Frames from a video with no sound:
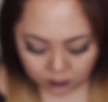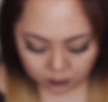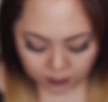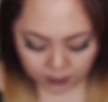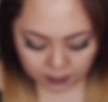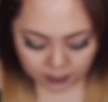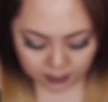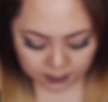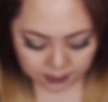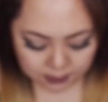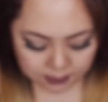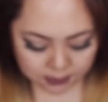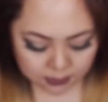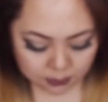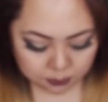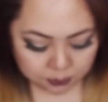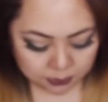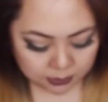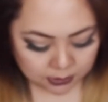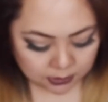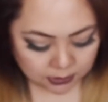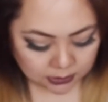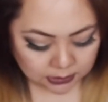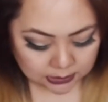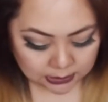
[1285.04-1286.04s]
with this,
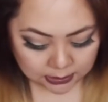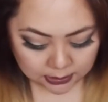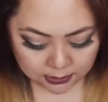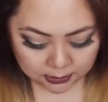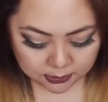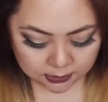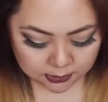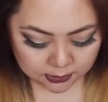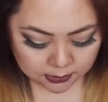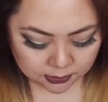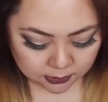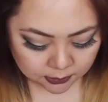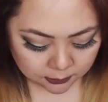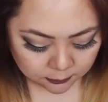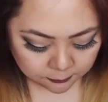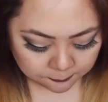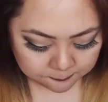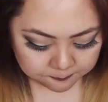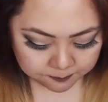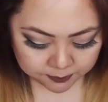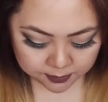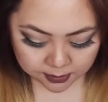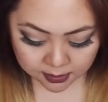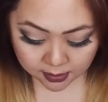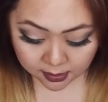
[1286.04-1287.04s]
but yeah. So
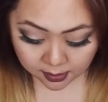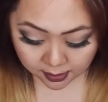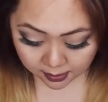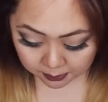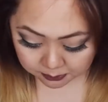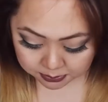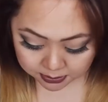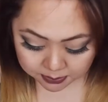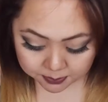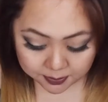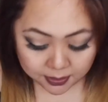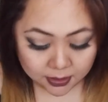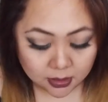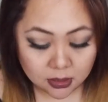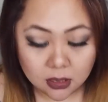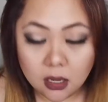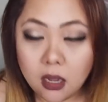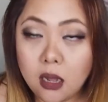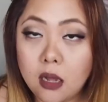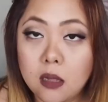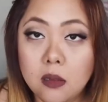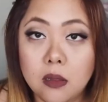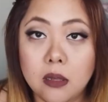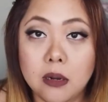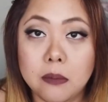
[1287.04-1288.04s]
I'm just making a
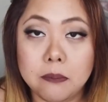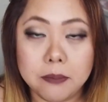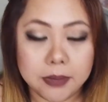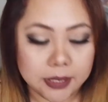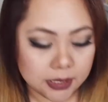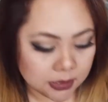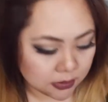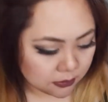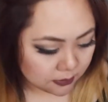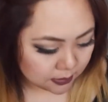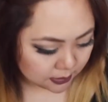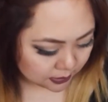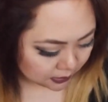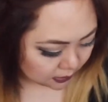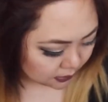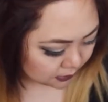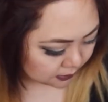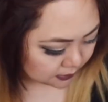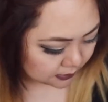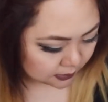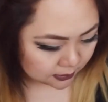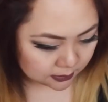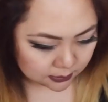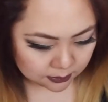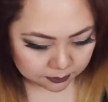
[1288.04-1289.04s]
whole lot of mess right now,
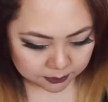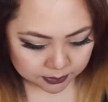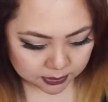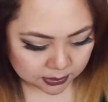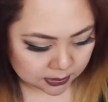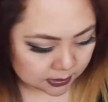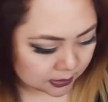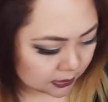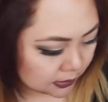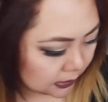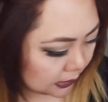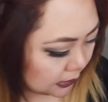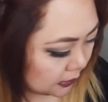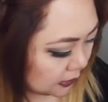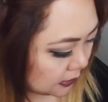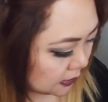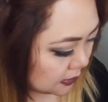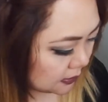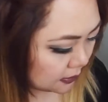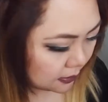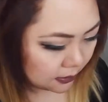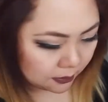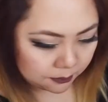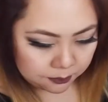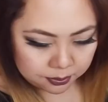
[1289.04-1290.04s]
so let me just clean
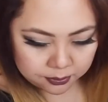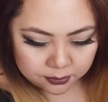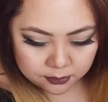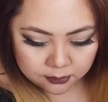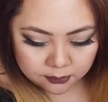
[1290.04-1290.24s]
this up.